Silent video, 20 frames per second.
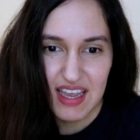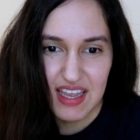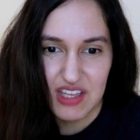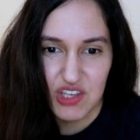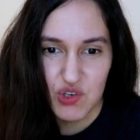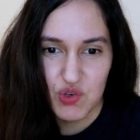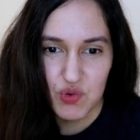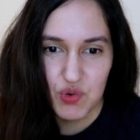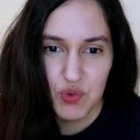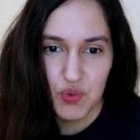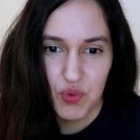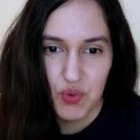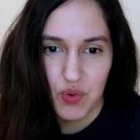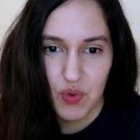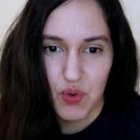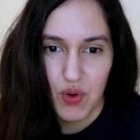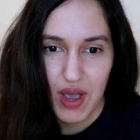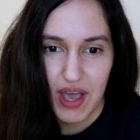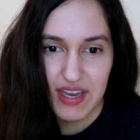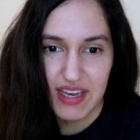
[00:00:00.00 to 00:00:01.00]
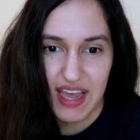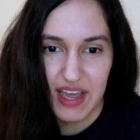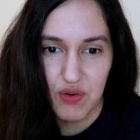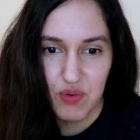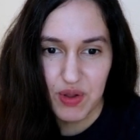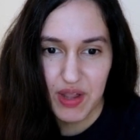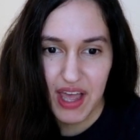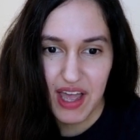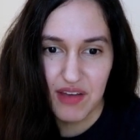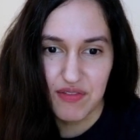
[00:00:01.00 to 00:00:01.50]
and I
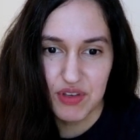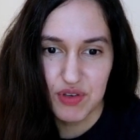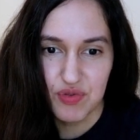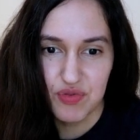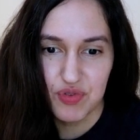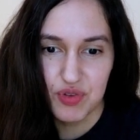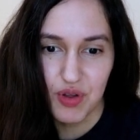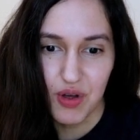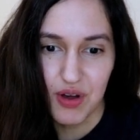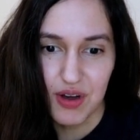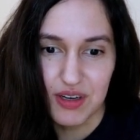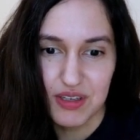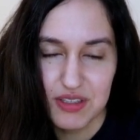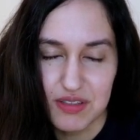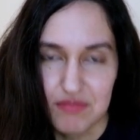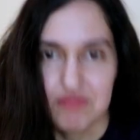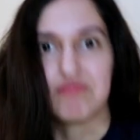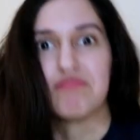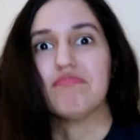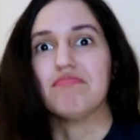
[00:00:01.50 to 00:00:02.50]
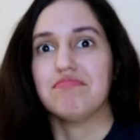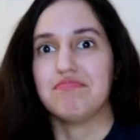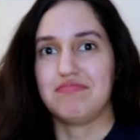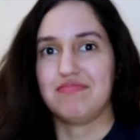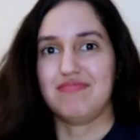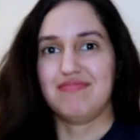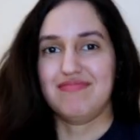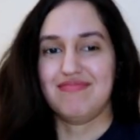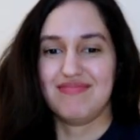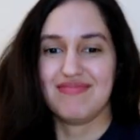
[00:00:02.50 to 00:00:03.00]
will have you flogged.
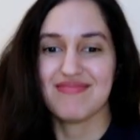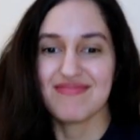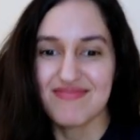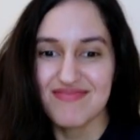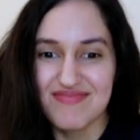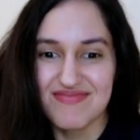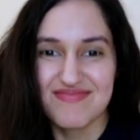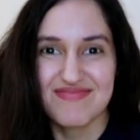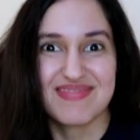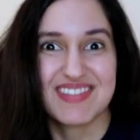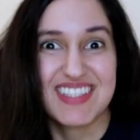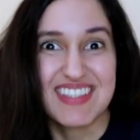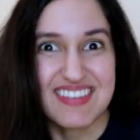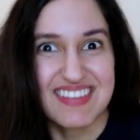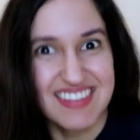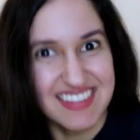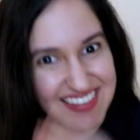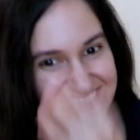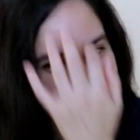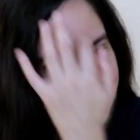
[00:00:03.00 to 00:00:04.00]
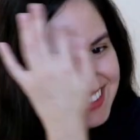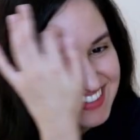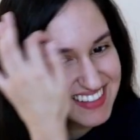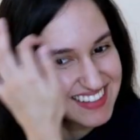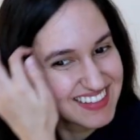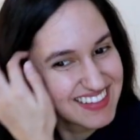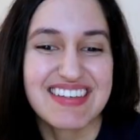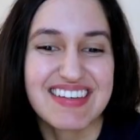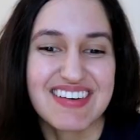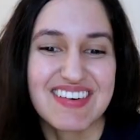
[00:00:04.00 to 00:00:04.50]

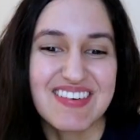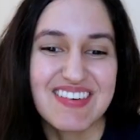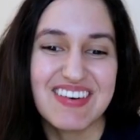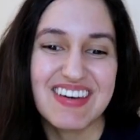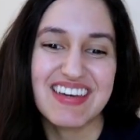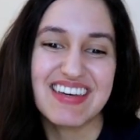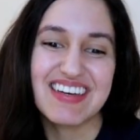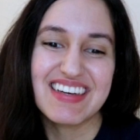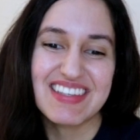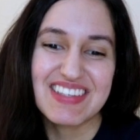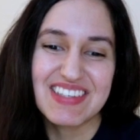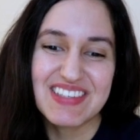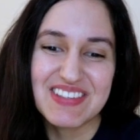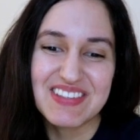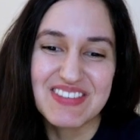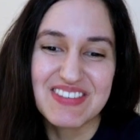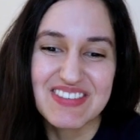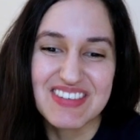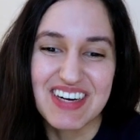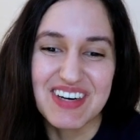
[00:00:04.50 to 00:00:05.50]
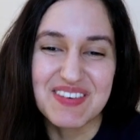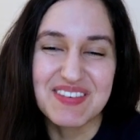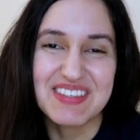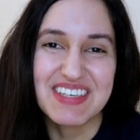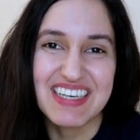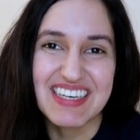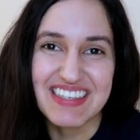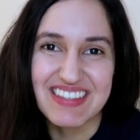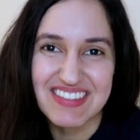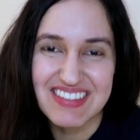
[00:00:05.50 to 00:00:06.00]
Okay, calm
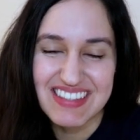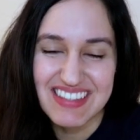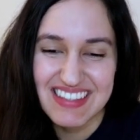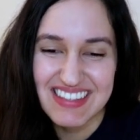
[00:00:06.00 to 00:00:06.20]
down.